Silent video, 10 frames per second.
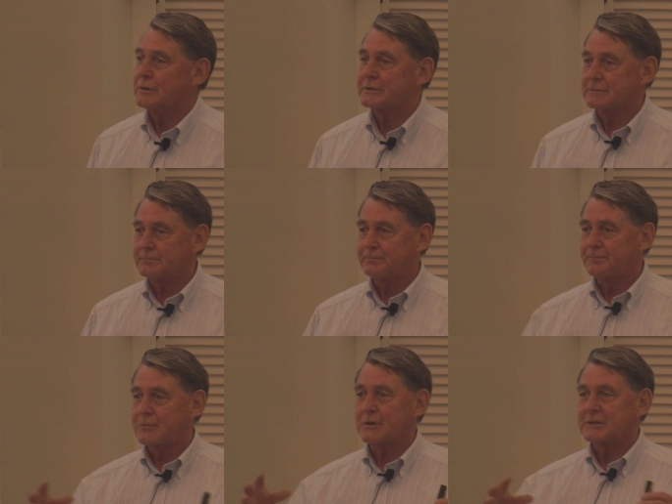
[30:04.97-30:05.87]
you, you
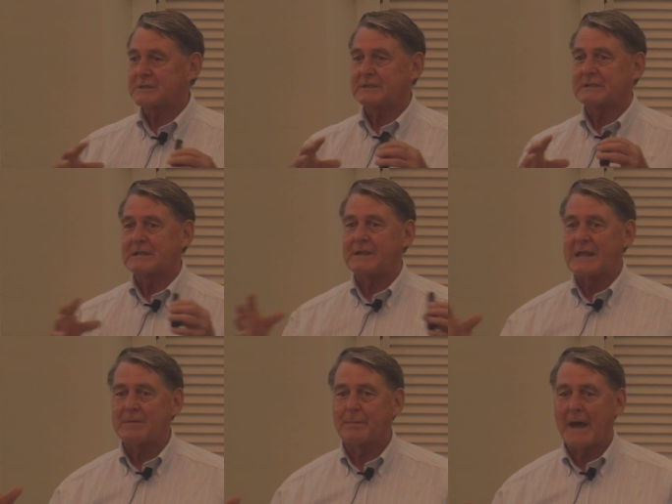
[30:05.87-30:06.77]
could just see
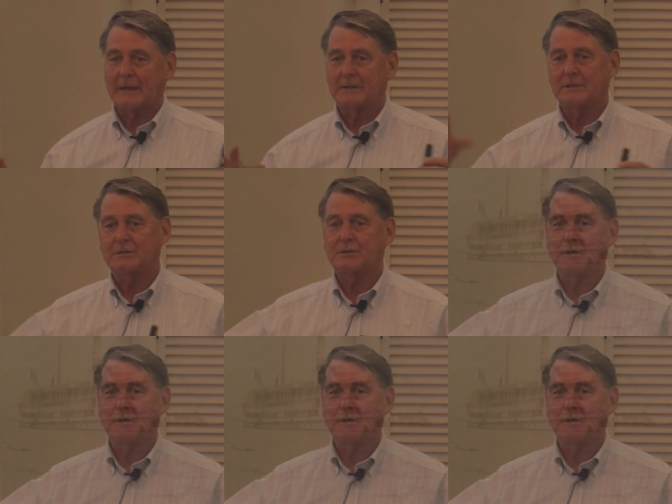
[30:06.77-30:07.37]
the impact that this